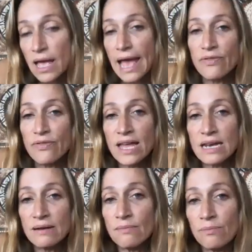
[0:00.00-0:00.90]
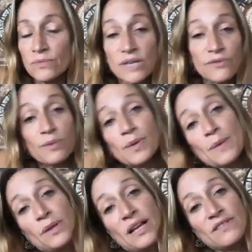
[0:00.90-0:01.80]
And then different
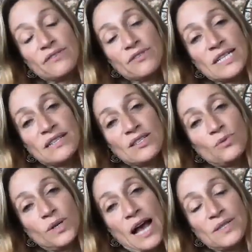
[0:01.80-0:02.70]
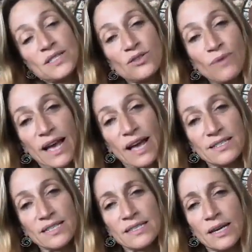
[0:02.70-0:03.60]
people have different ideas of what happens to the
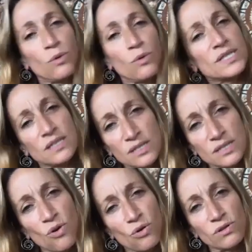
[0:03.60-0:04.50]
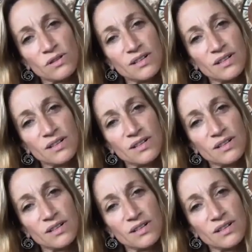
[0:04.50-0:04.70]
rest. He's like, well, what's the soul?